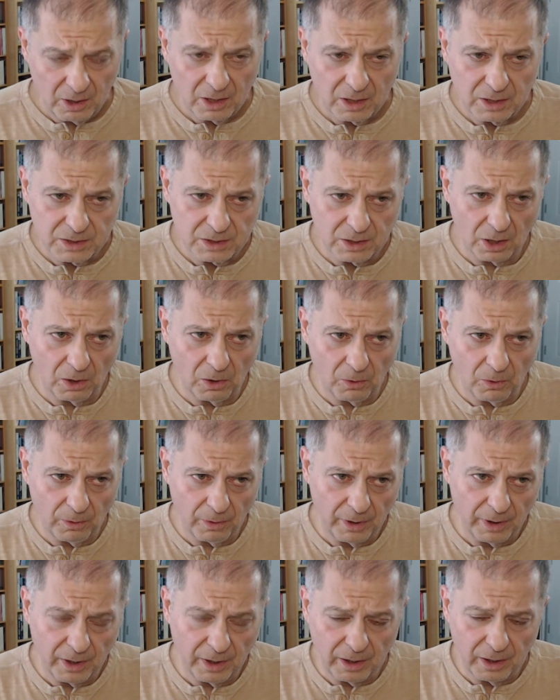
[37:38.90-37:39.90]

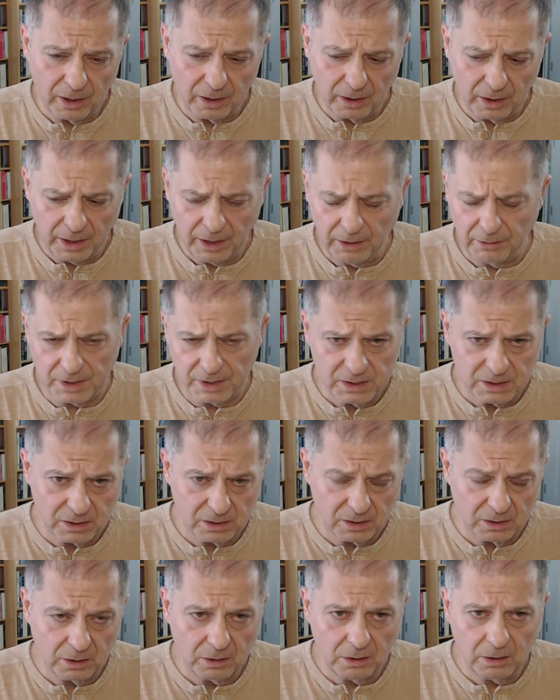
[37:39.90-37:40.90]
So, anyways,
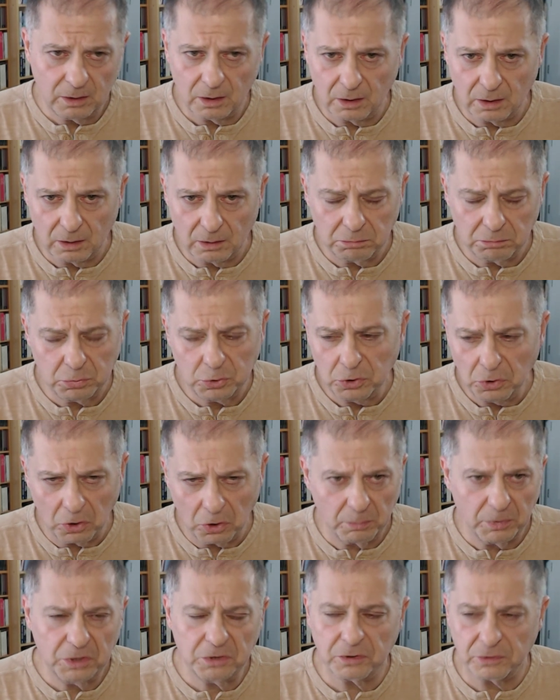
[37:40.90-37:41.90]

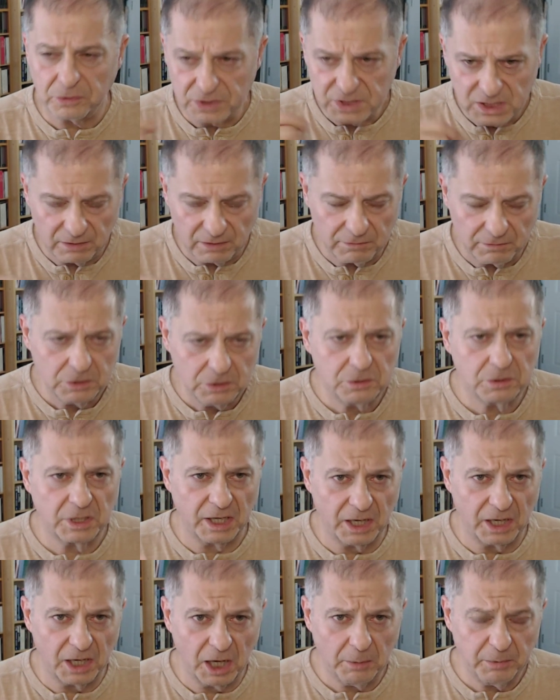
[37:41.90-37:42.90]
normally you receive it, you
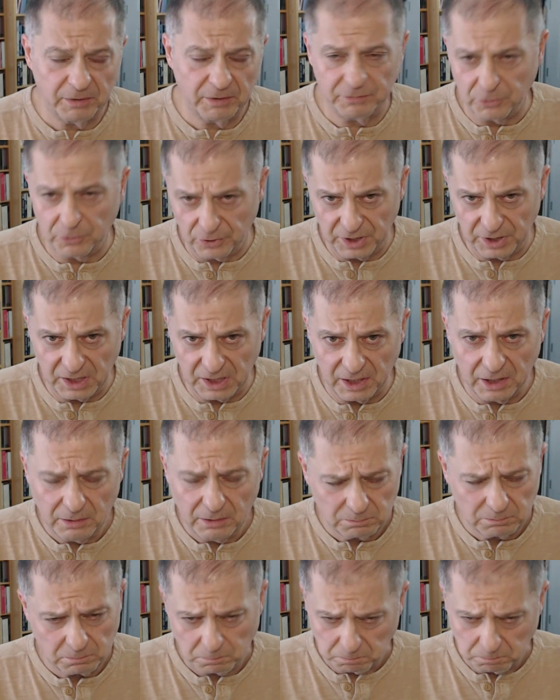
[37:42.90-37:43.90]
get up if you're kneeling,
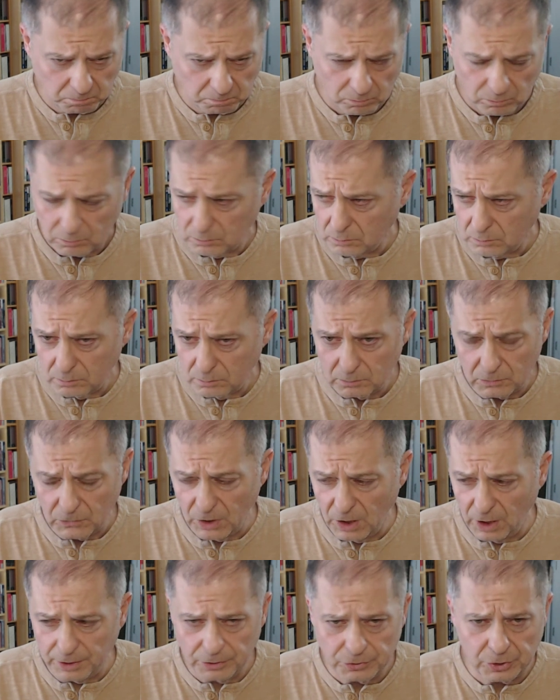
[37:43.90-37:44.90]

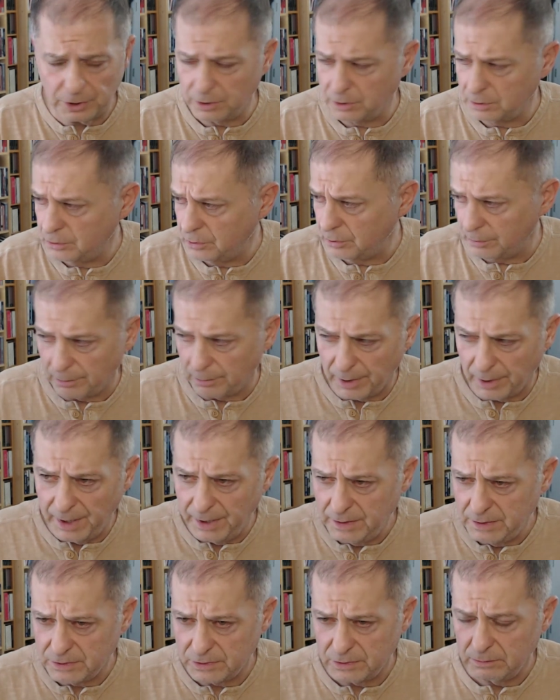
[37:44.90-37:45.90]
you turn to the
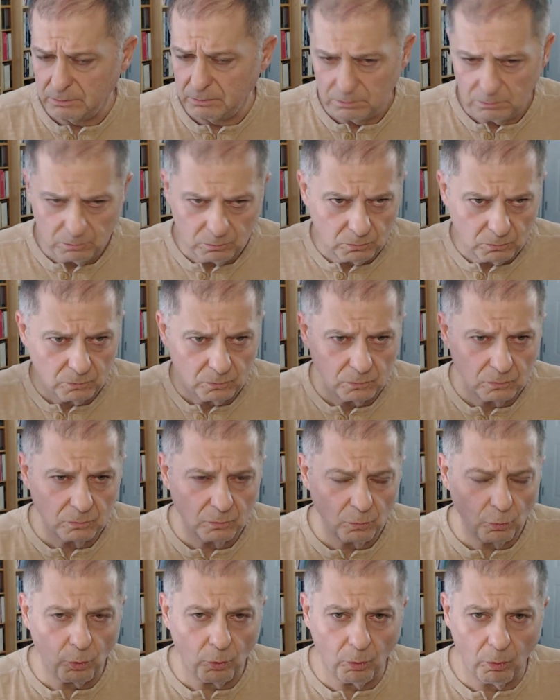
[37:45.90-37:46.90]
right
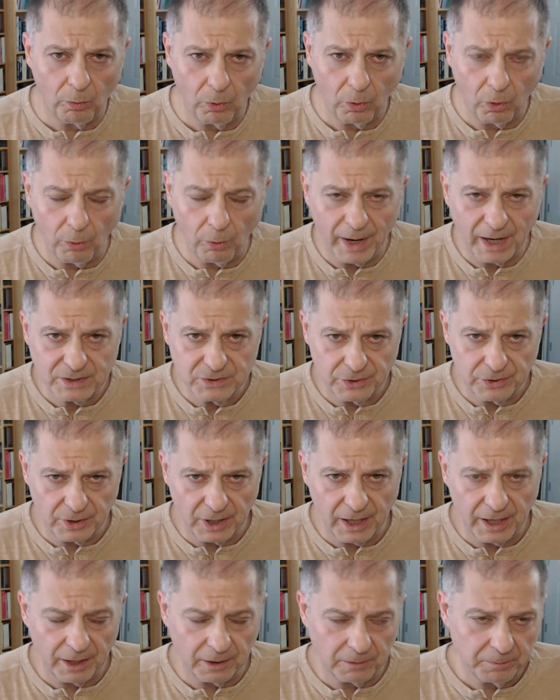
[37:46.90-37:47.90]
and go back to your
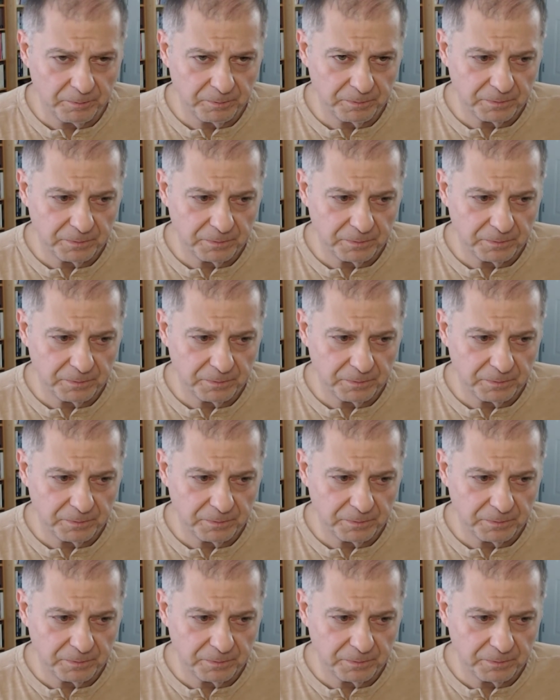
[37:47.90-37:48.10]
aisle.